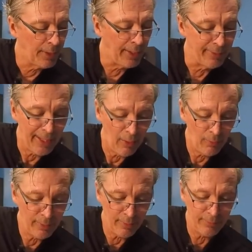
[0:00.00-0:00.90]
And now
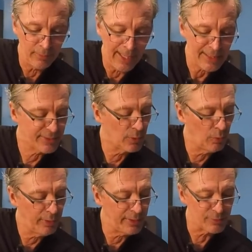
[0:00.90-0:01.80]
the last
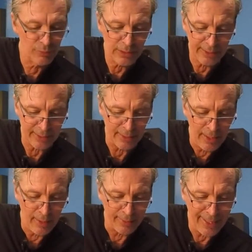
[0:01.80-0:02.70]
chord is really like an
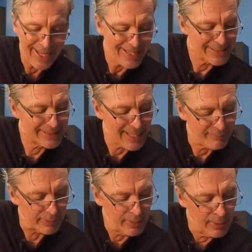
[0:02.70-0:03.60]

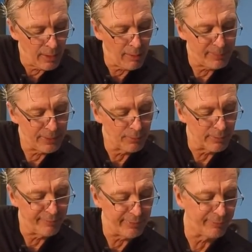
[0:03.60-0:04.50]
A7 up here on
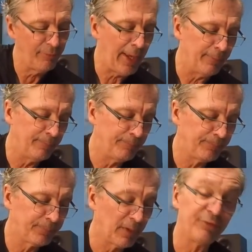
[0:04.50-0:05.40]
the 5th fret.
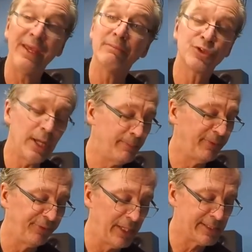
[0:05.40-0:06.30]
Same shape
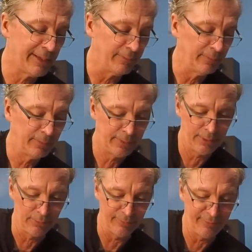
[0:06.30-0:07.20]
as an A7
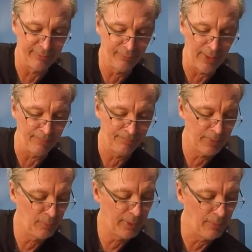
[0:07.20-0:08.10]
here on the 5th fret.
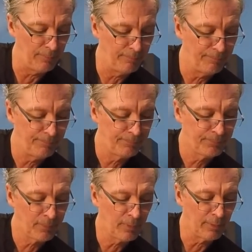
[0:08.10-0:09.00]
There we go.
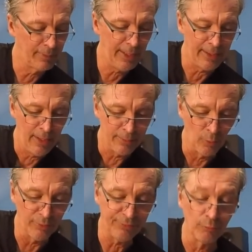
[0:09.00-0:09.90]
Like that.
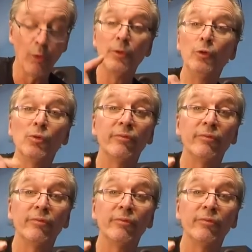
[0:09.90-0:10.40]
Notice the Roman numeral